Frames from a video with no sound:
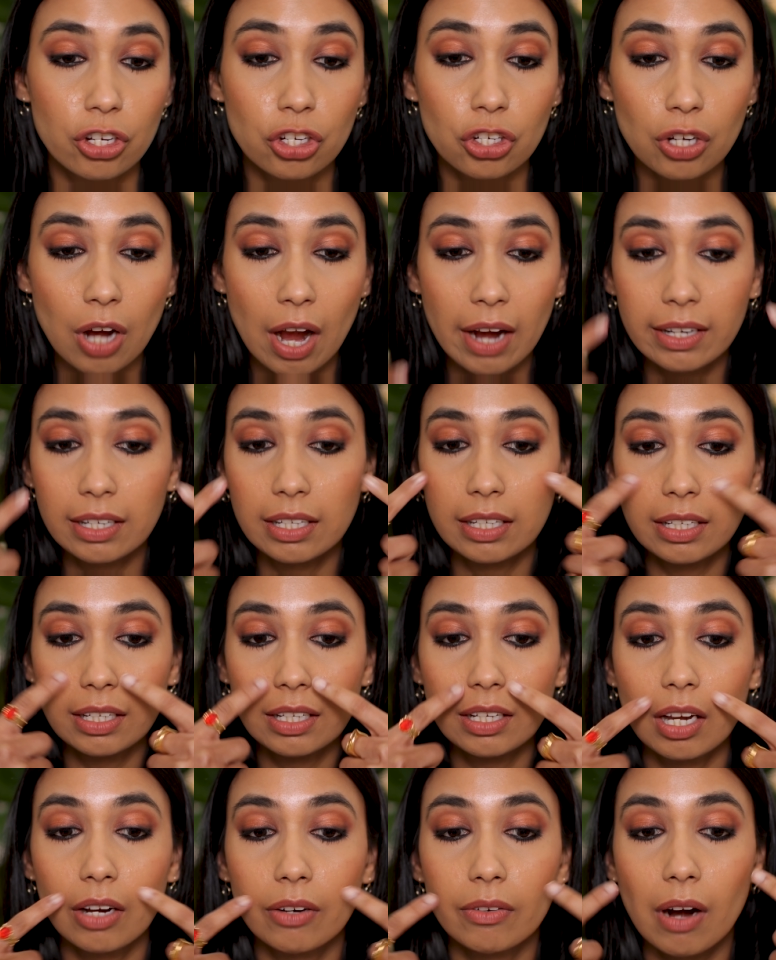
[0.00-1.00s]

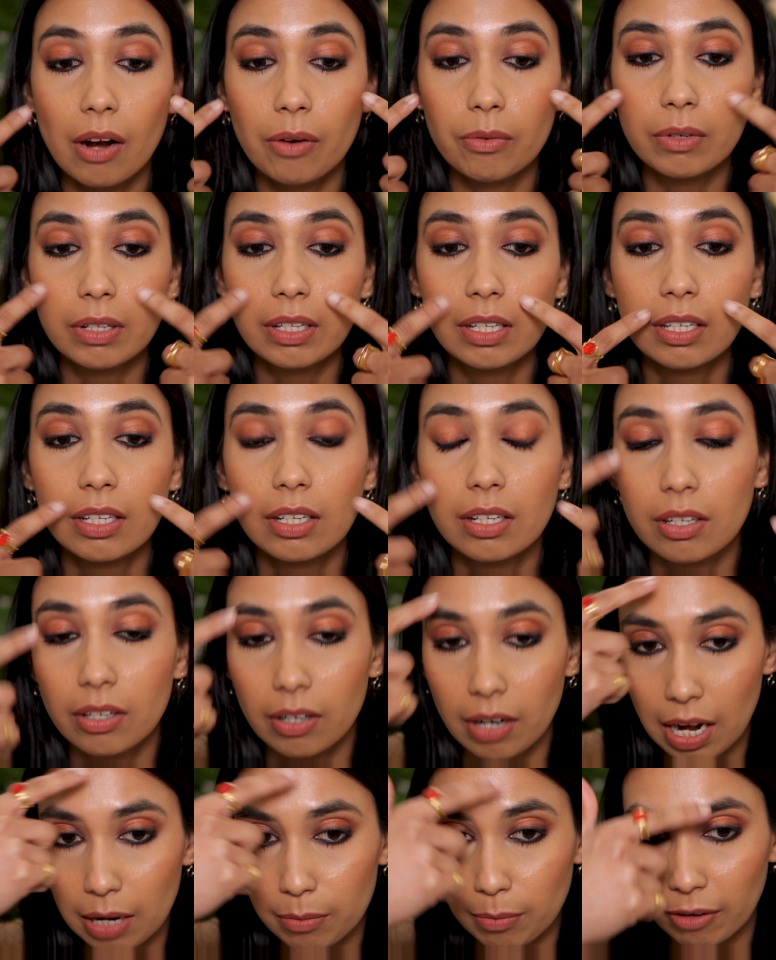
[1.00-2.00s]
shiny around
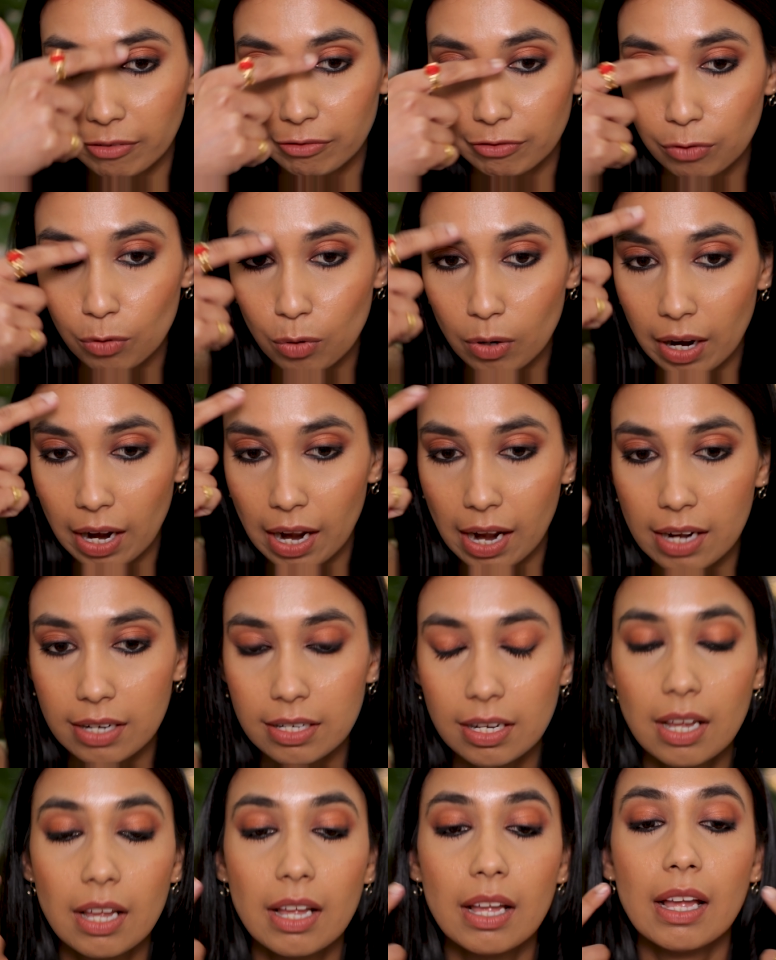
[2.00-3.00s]
here and my
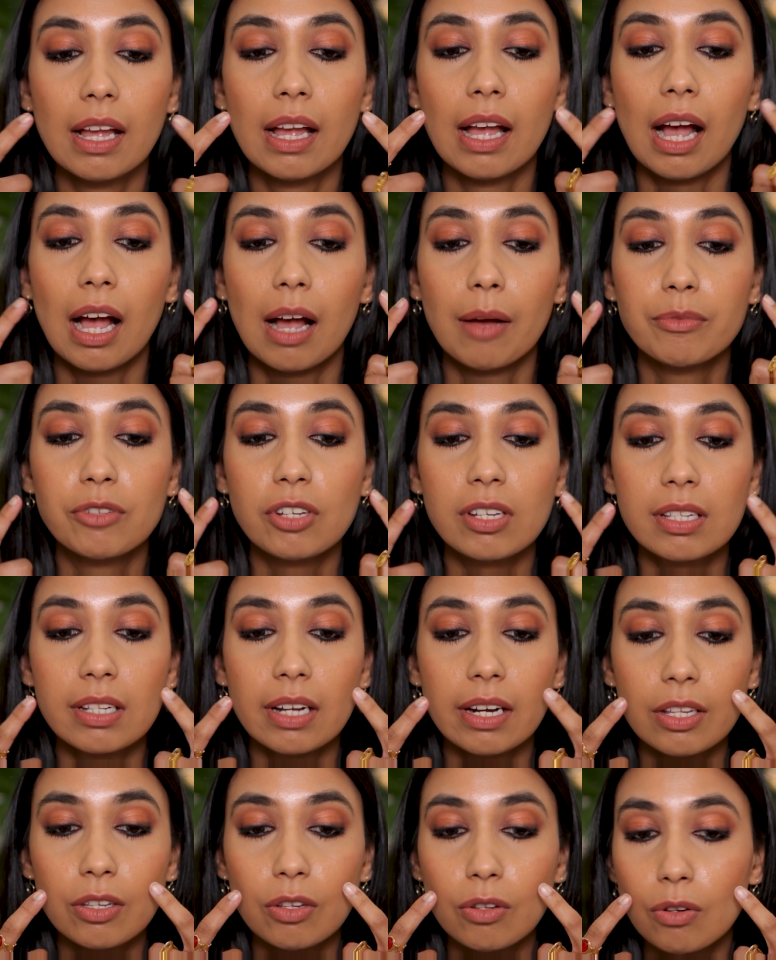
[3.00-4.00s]
forehead. Just
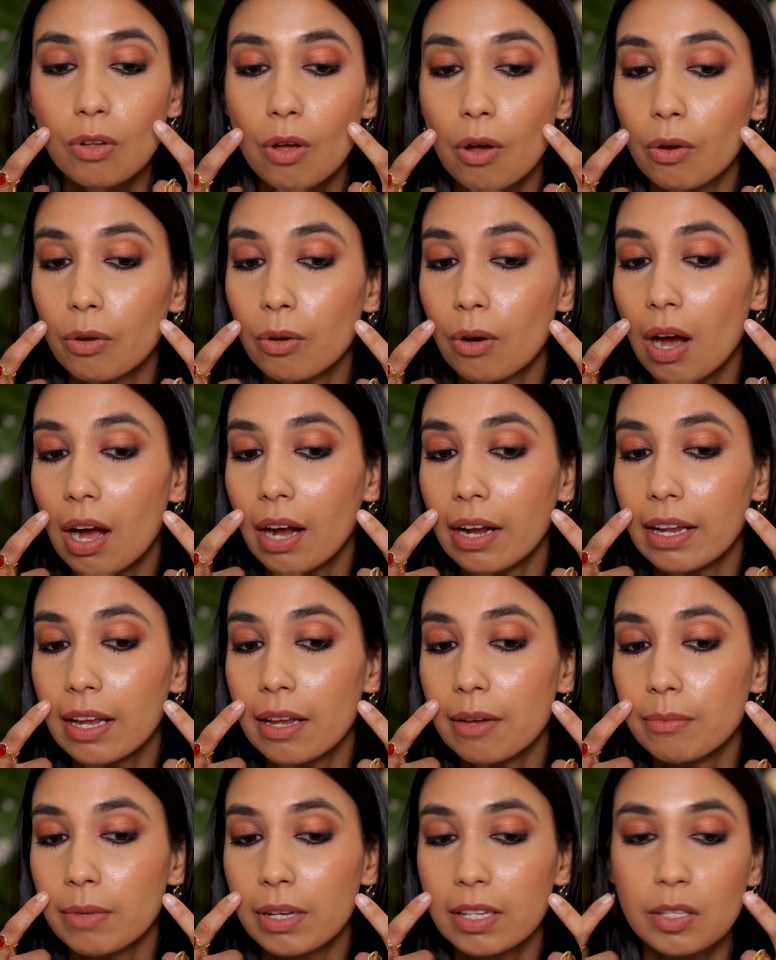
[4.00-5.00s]
letting you know, I
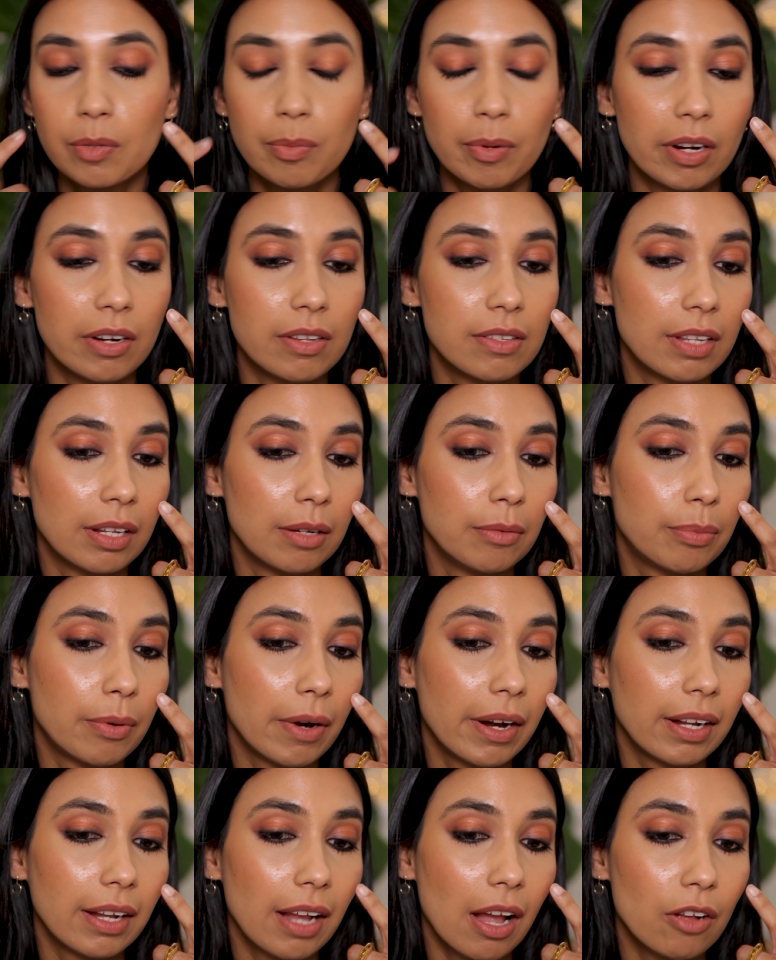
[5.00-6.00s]
am experiencing
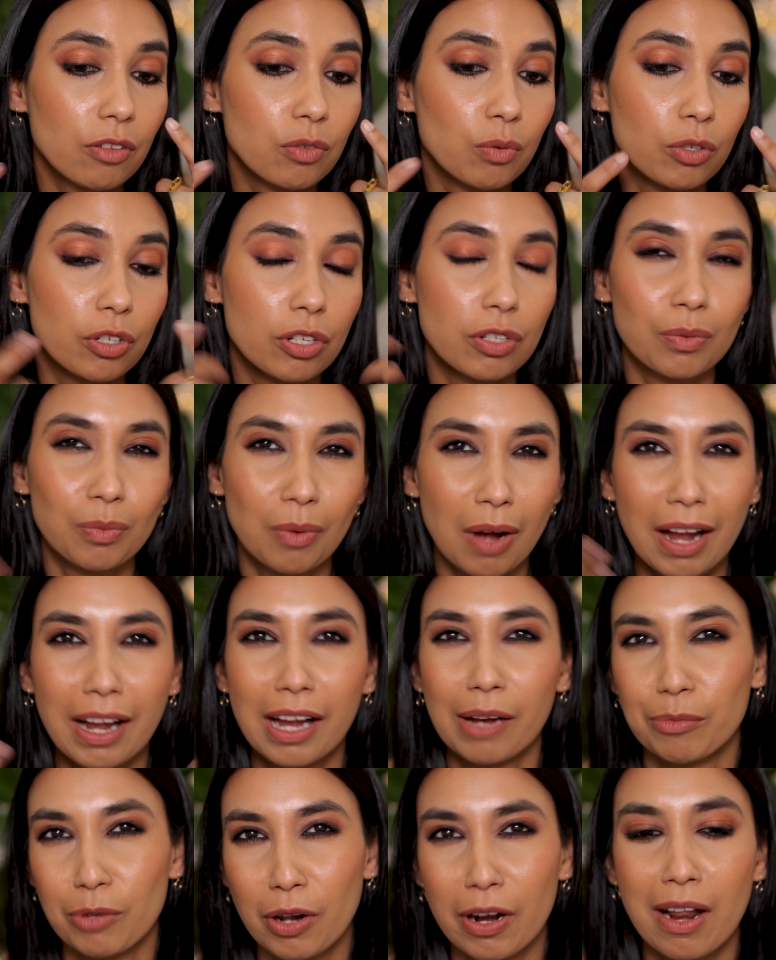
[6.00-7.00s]
breakouts, which is why
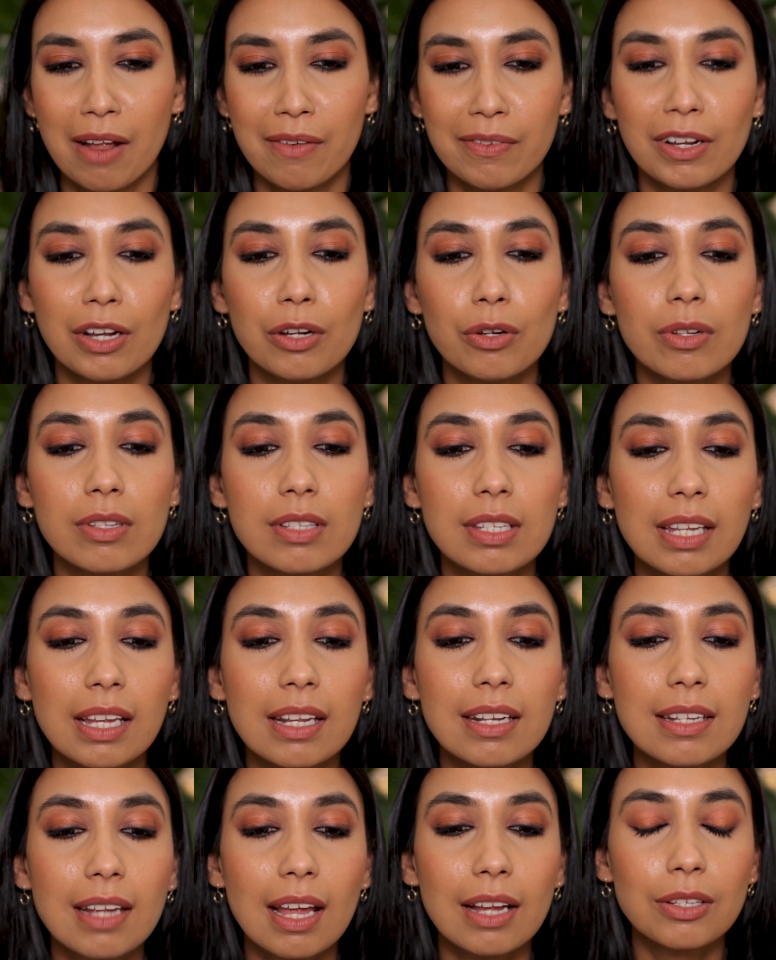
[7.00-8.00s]
I'm not having a good
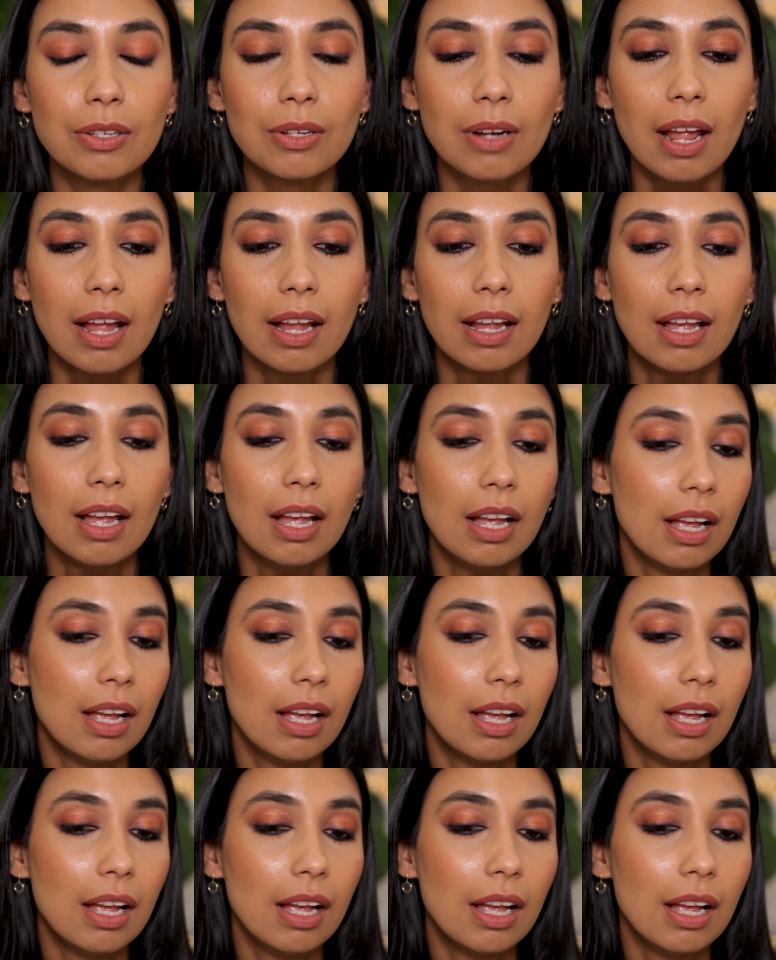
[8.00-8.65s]
skin day today.